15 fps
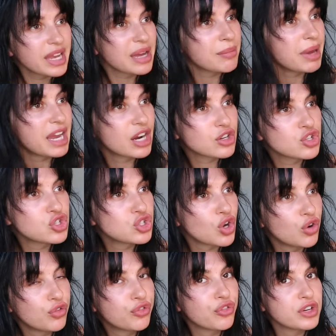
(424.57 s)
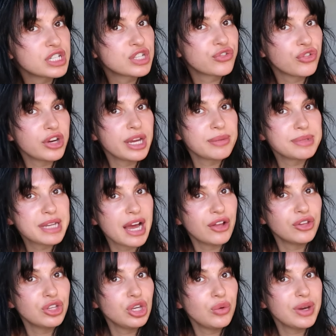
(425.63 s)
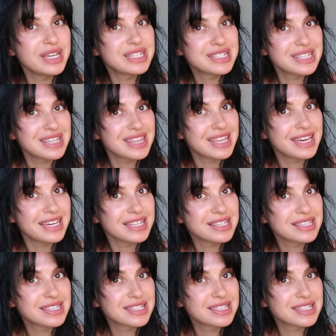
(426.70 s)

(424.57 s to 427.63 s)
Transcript: get my hair so frizz-free. I'm telling you, it's this.